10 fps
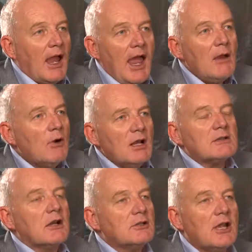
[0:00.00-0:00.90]
hey, we're going to
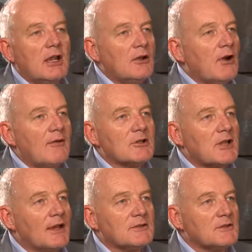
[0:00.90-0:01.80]
start checking driver's
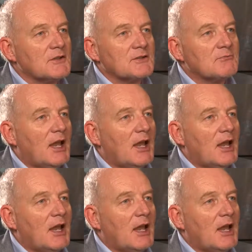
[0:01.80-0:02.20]
licenses,